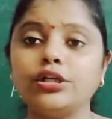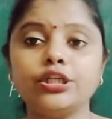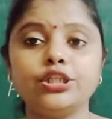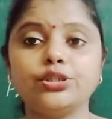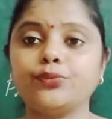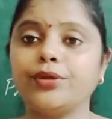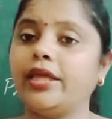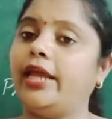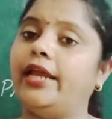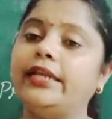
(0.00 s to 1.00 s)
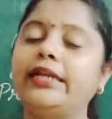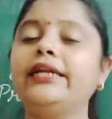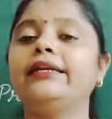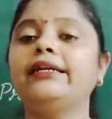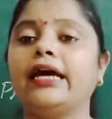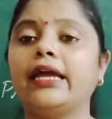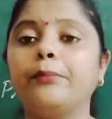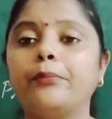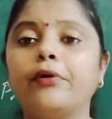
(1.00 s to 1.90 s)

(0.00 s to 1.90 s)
issuing any type